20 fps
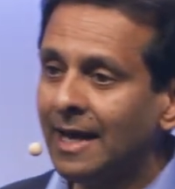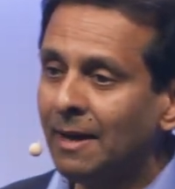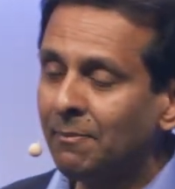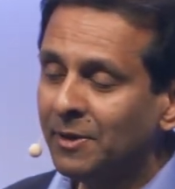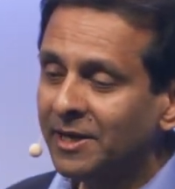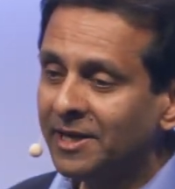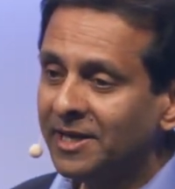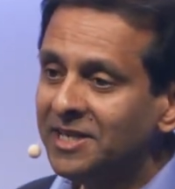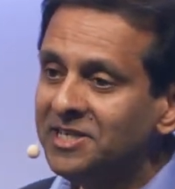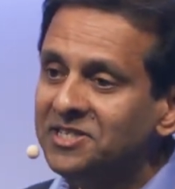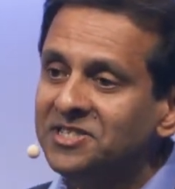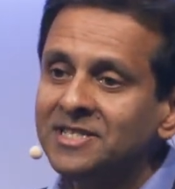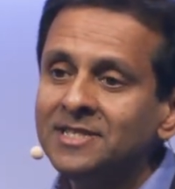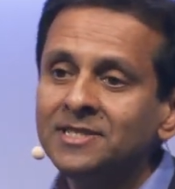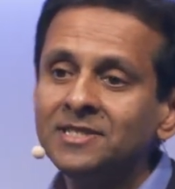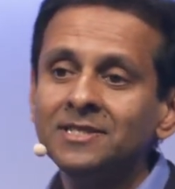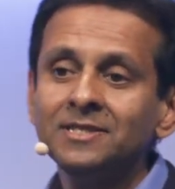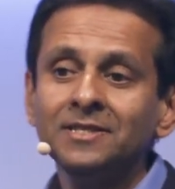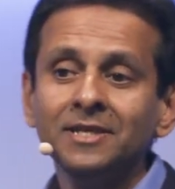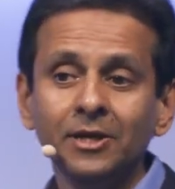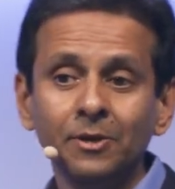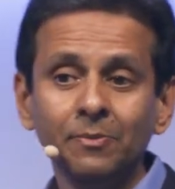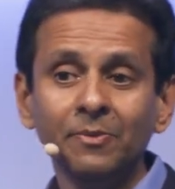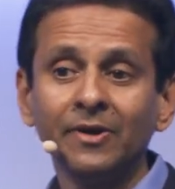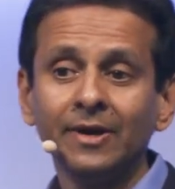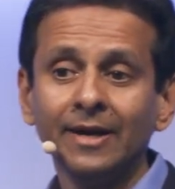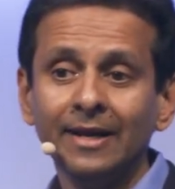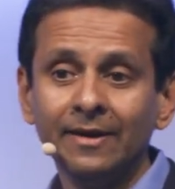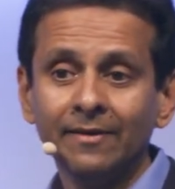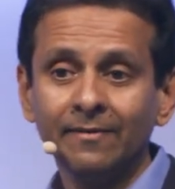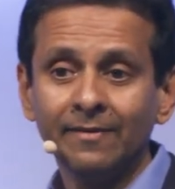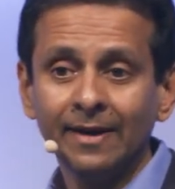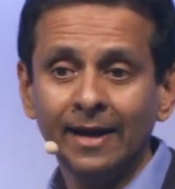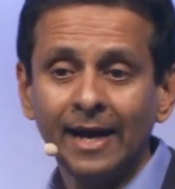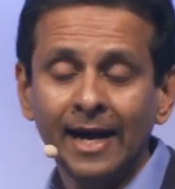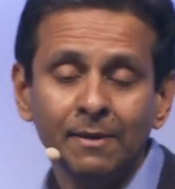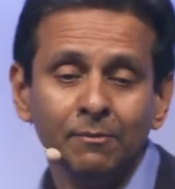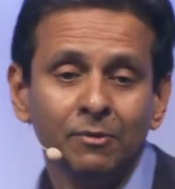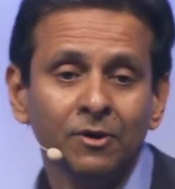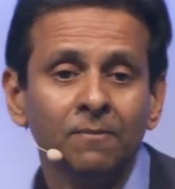applications need to be really
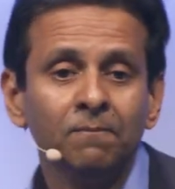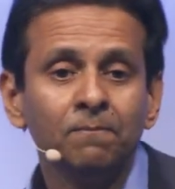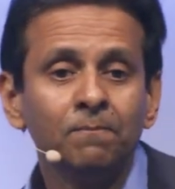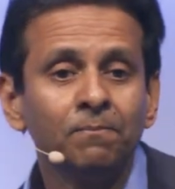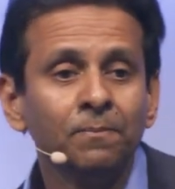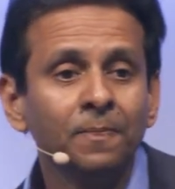reliable.